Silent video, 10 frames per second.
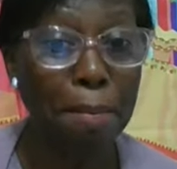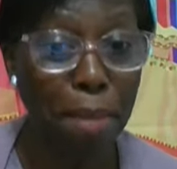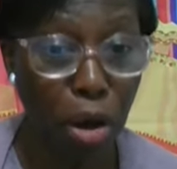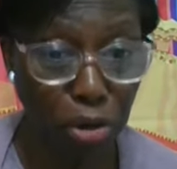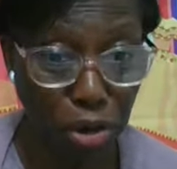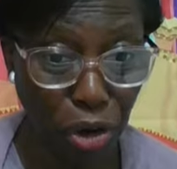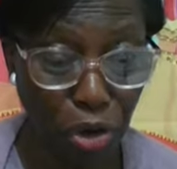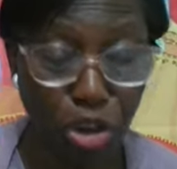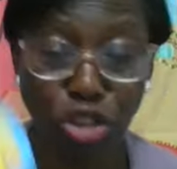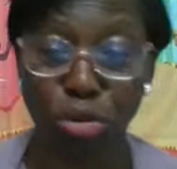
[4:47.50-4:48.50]

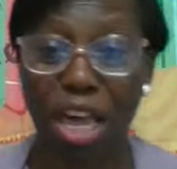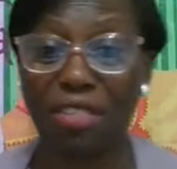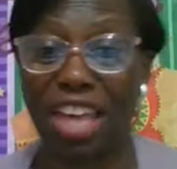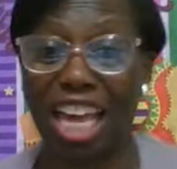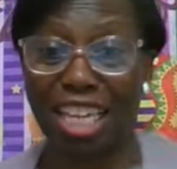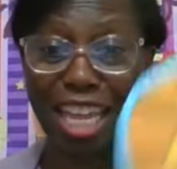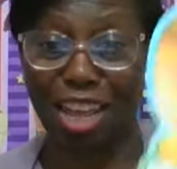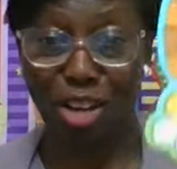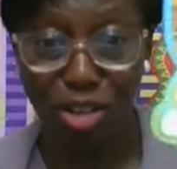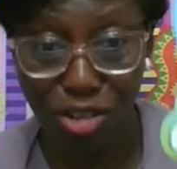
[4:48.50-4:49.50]
mono. So we have El
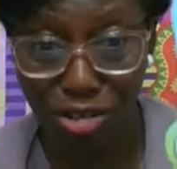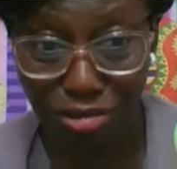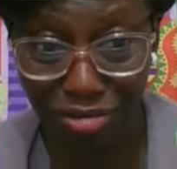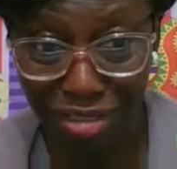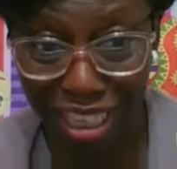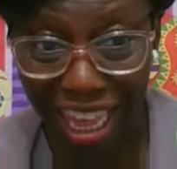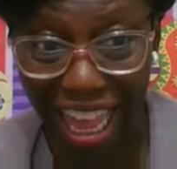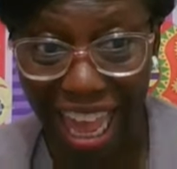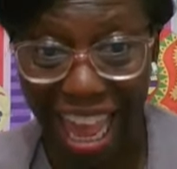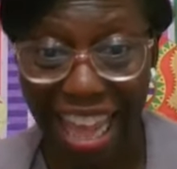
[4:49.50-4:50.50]
León.
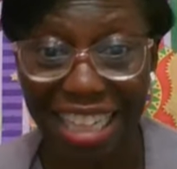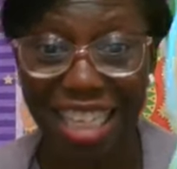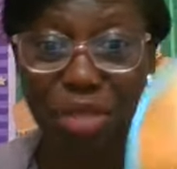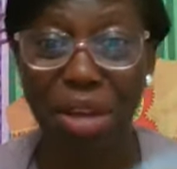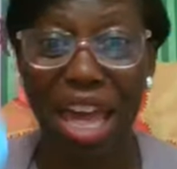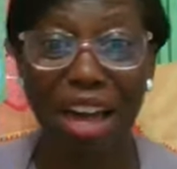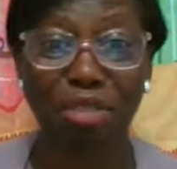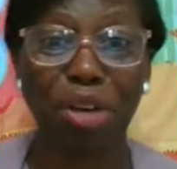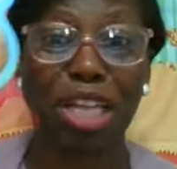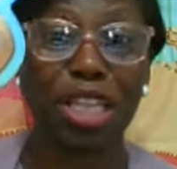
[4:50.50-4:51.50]
And then we have
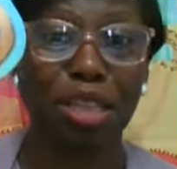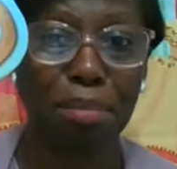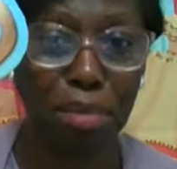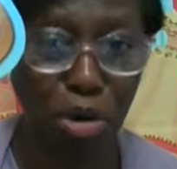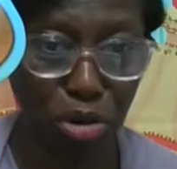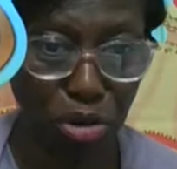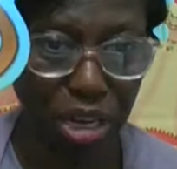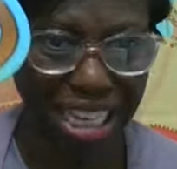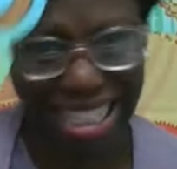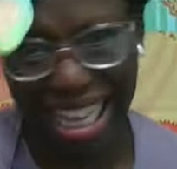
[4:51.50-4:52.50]
what? The mono.
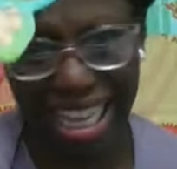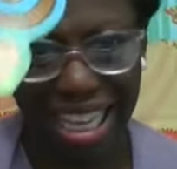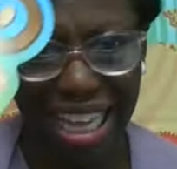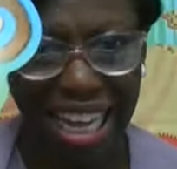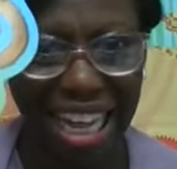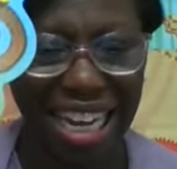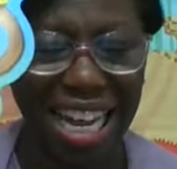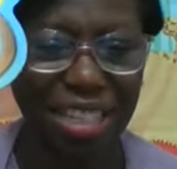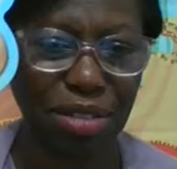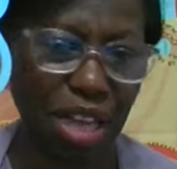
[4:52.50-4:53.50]
¿Qué tal? En
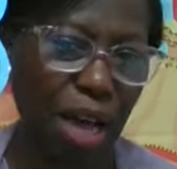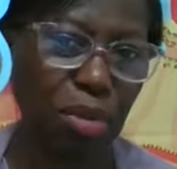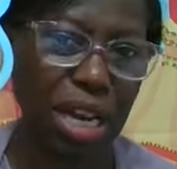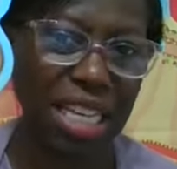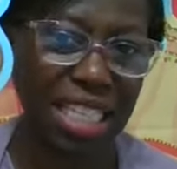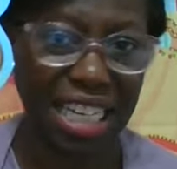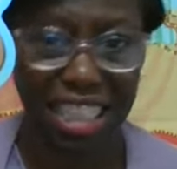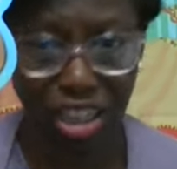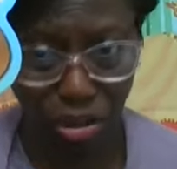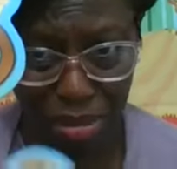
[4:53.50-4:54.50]
las árboles. Y
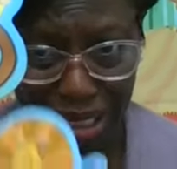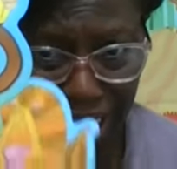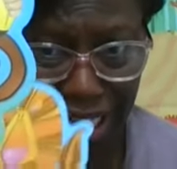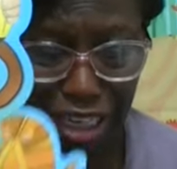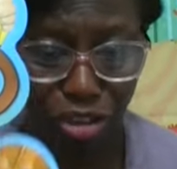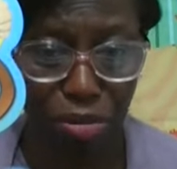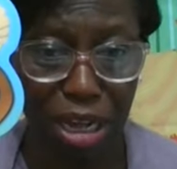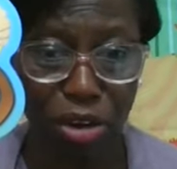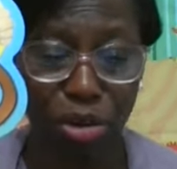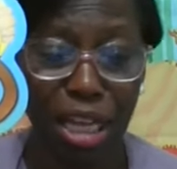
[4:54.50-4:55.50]
tiene un banana en tu
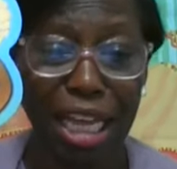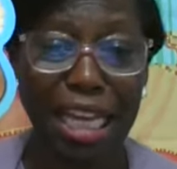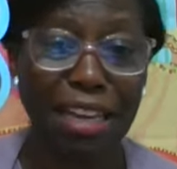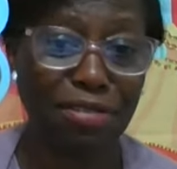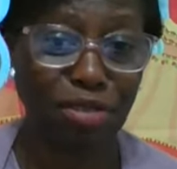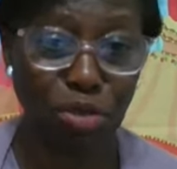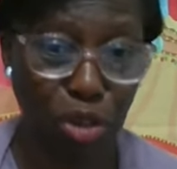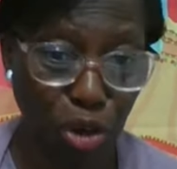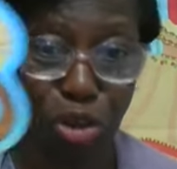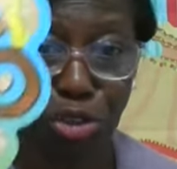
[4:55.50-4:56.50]
mano. He
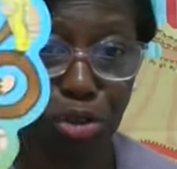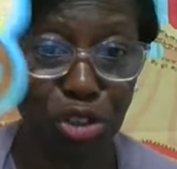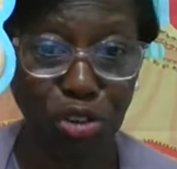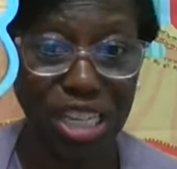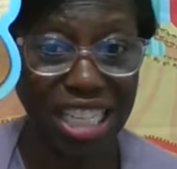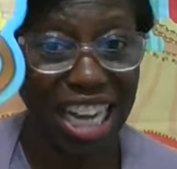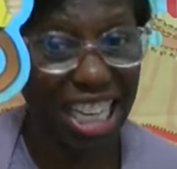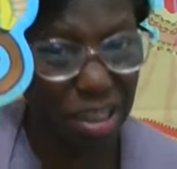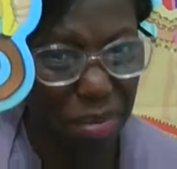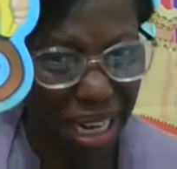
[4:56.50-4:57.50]
goes through the trees and he
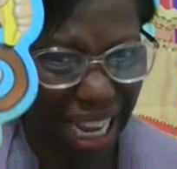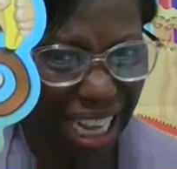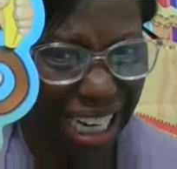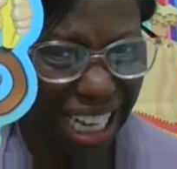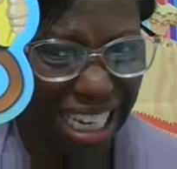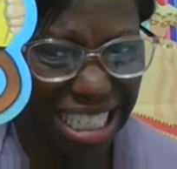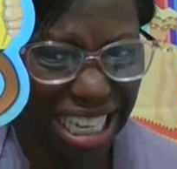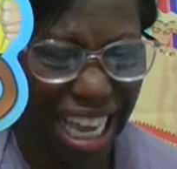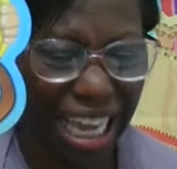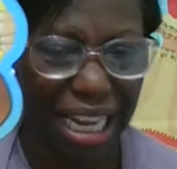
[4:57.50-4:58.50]
has a banana in his
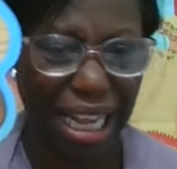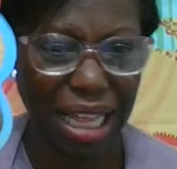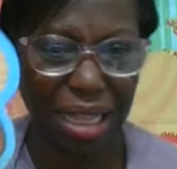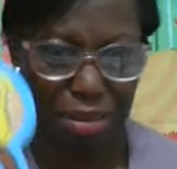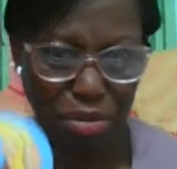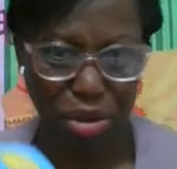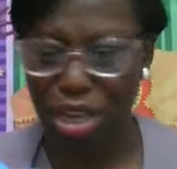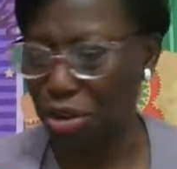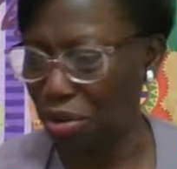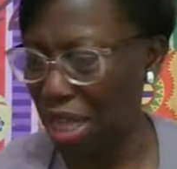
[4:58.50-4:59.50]
hand. Huh?
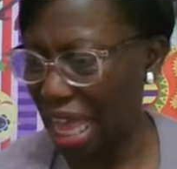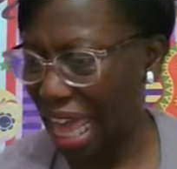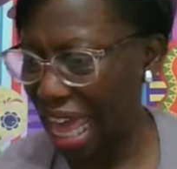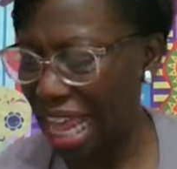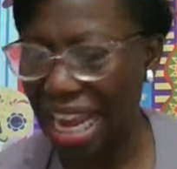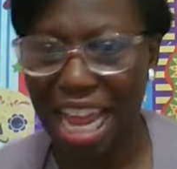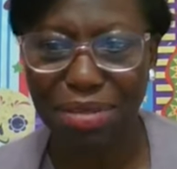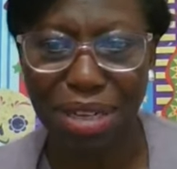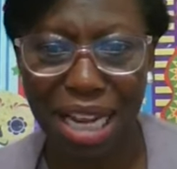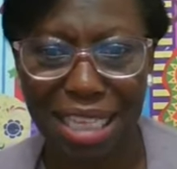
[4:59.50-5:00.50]
Bueno. And
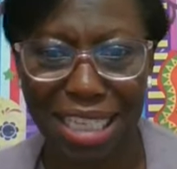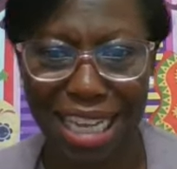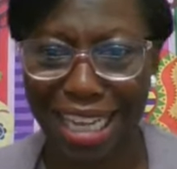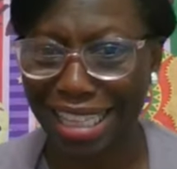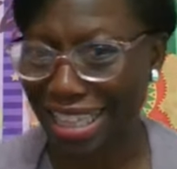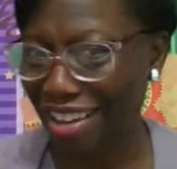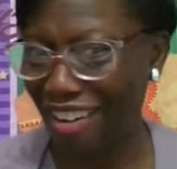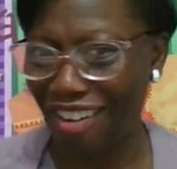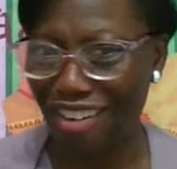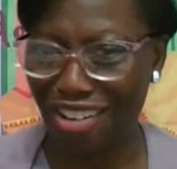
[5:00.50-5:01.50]
last one, I say,
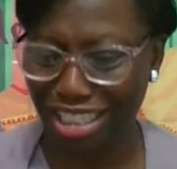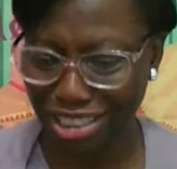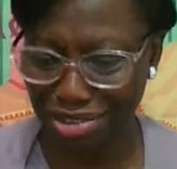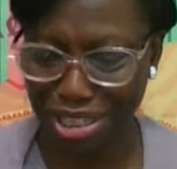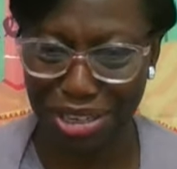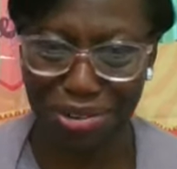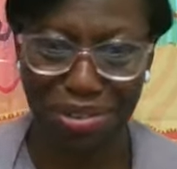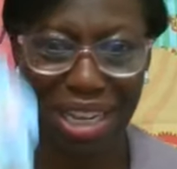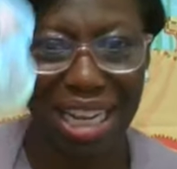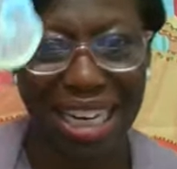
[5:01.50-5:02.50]
oh, it's so
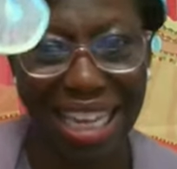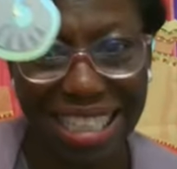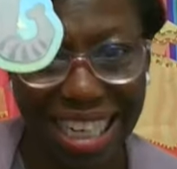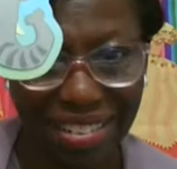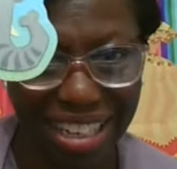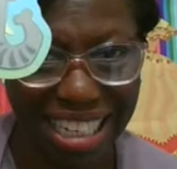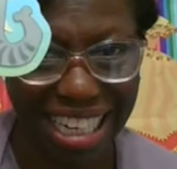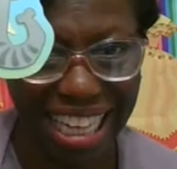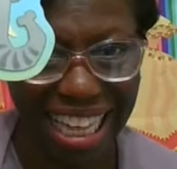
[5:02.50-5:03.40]
cute. I say what?